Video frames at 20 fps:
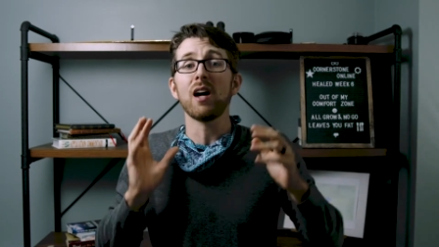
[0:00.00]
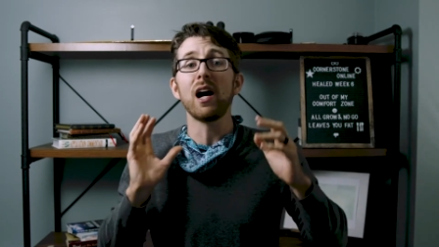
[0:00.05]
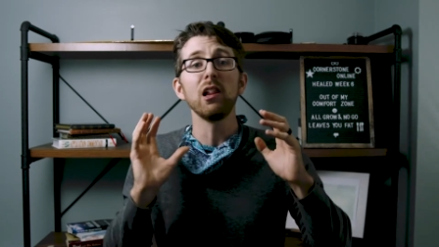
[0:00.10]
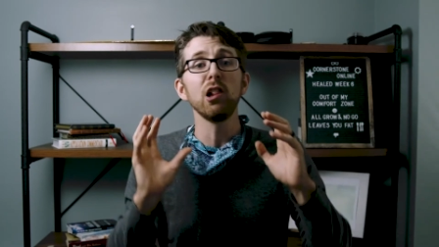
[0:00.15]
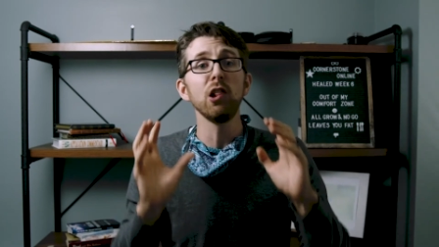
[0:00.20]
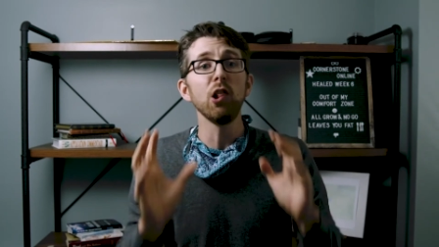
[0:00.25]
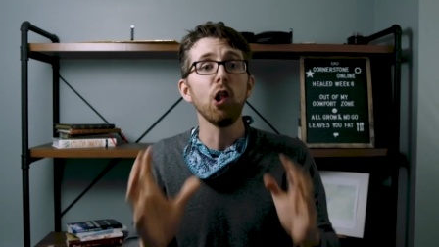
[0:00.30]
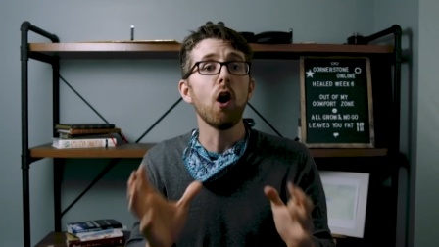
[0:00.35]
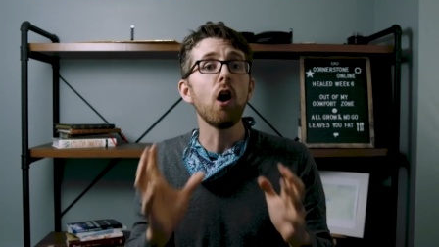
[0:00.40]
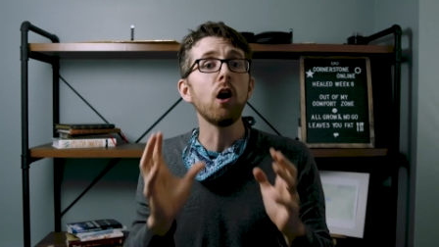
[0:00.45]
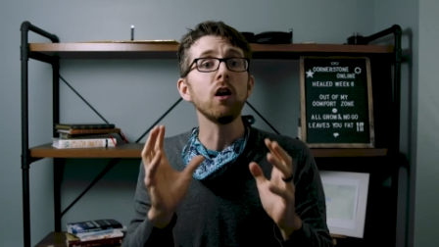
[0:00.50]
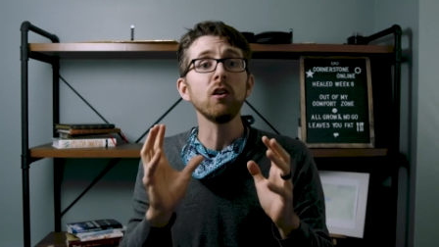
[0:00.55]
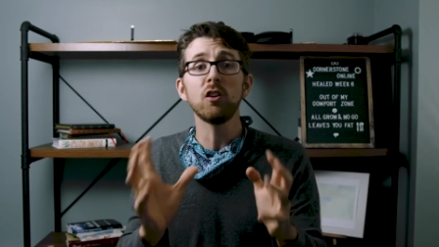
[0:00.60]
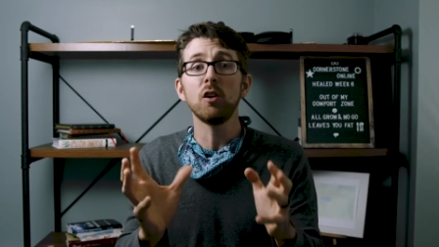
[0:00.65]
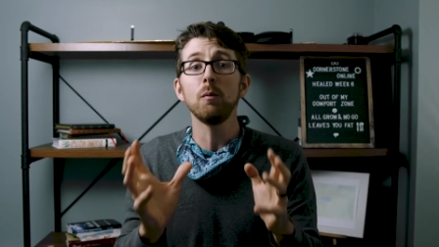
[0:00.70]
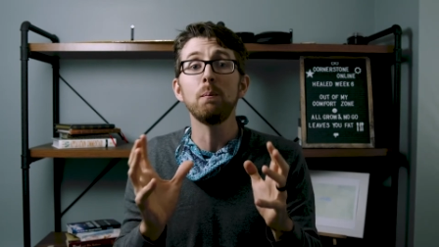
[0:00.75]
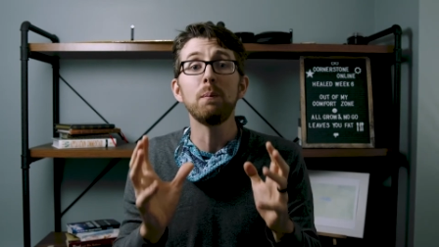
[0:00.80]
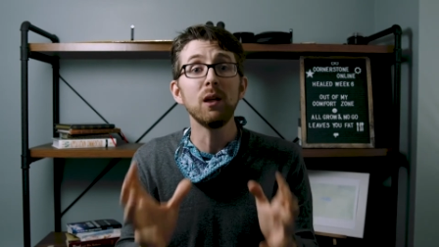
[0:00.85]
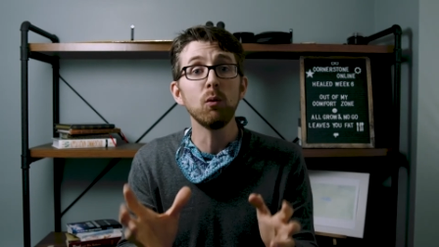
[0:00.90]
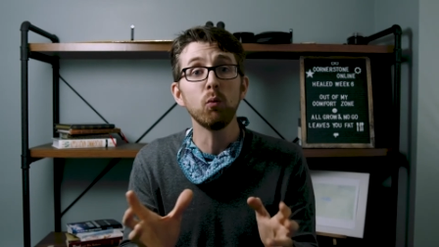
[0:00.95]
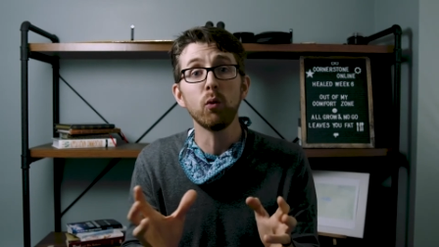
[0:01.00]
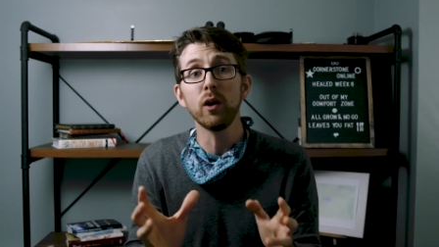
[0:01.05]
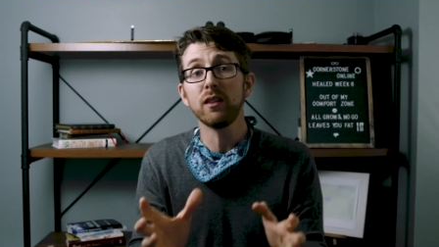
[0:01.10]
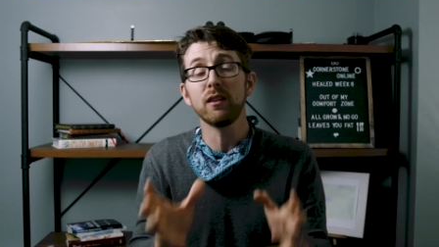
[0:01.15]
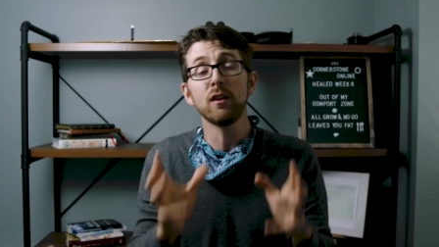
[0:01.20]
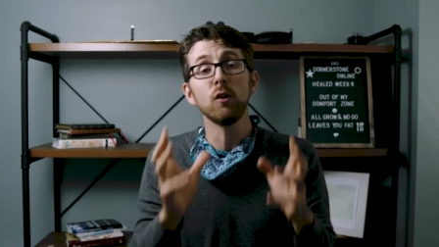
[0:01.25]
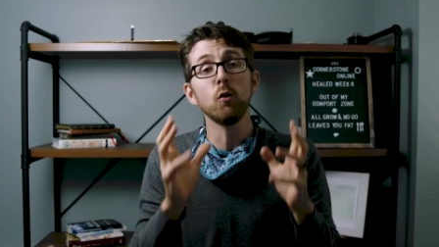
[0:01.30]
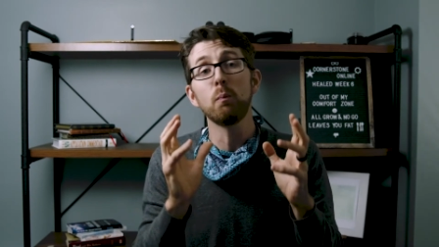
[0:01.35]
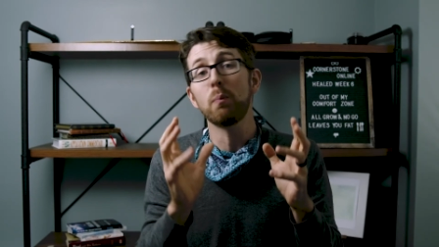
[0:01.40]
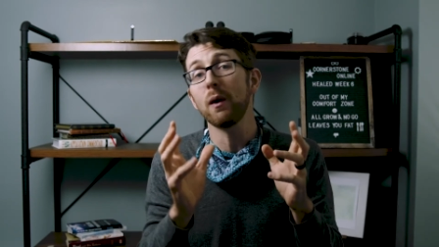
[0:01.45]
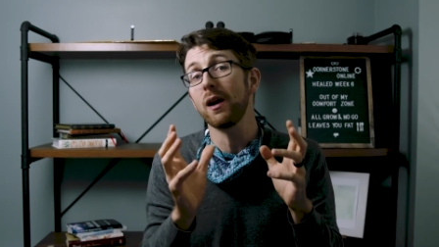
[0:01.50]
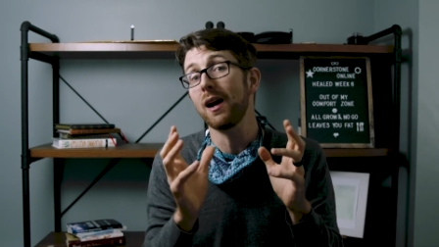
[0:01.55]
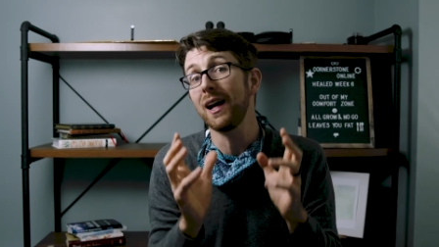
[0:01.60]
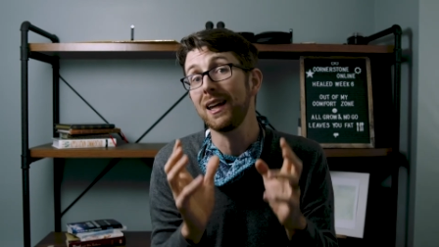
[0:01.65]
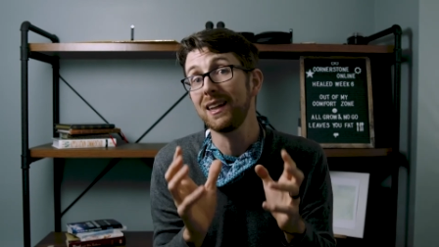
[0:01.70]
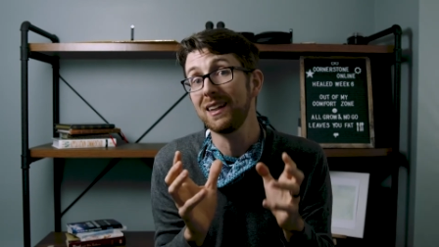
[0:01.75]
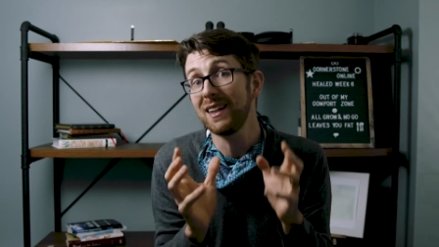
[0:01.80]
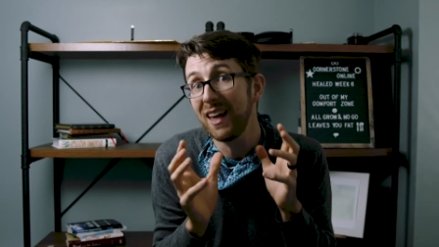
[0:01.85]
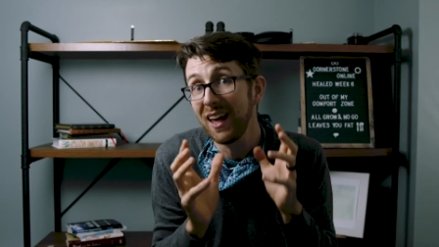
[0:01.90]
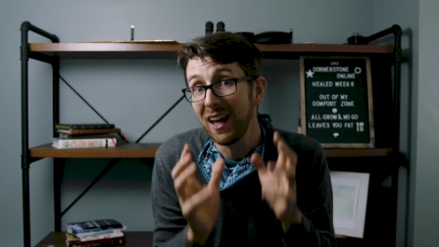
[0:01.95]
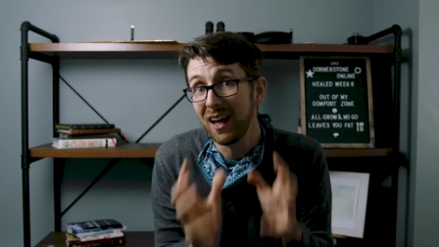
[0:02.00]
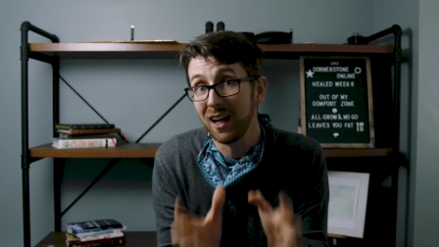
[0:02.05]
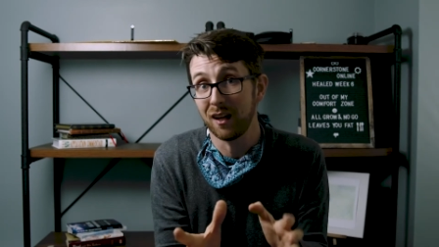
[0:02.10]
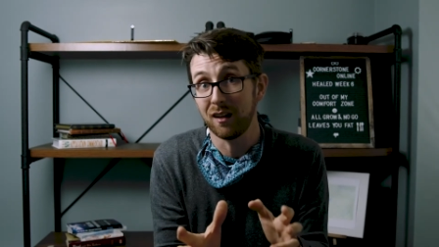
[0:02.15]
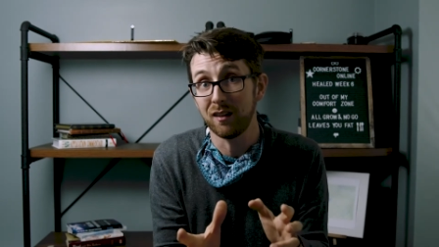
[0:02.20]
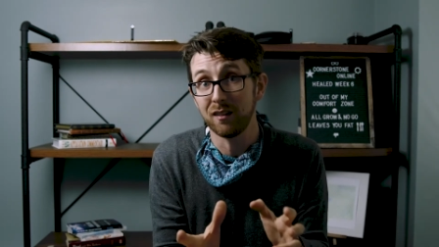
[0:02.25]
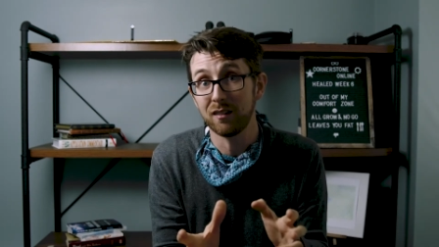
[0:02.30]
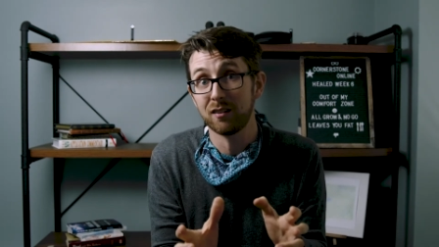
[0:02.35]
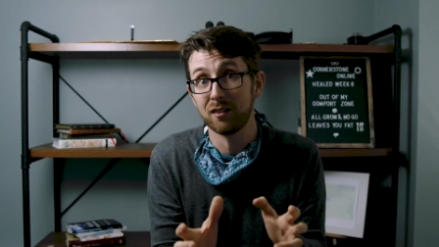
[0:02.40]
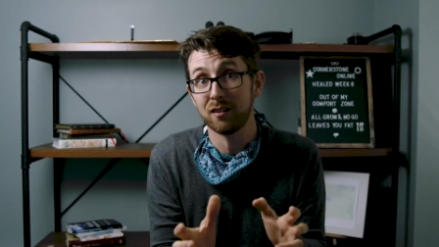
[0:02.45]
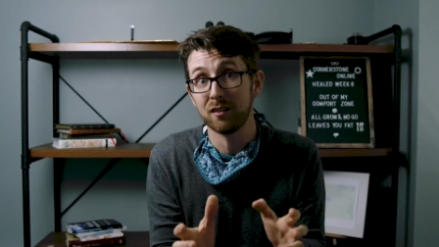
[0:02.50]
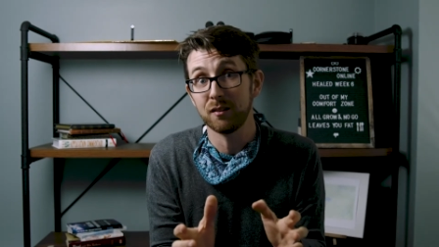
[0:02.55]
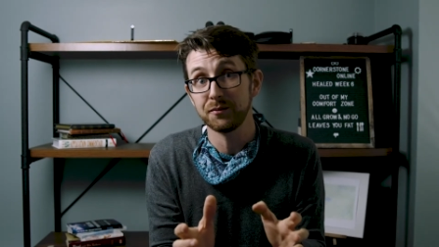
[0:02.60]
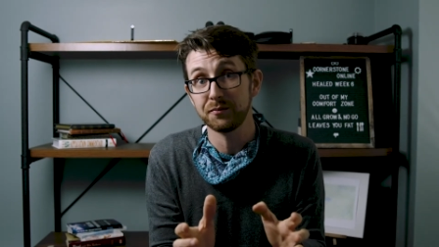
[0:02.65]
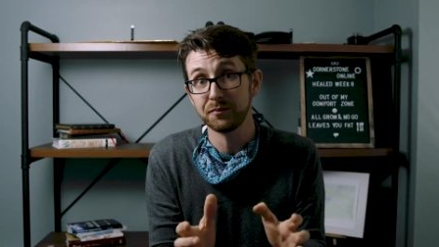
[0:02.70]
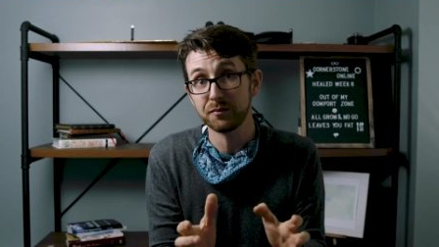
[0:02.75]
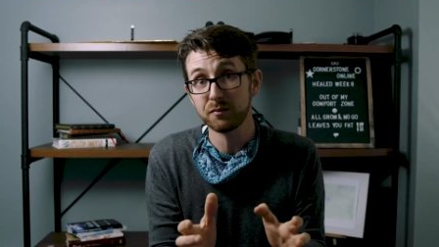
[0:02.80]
I long to be with you, but I can't.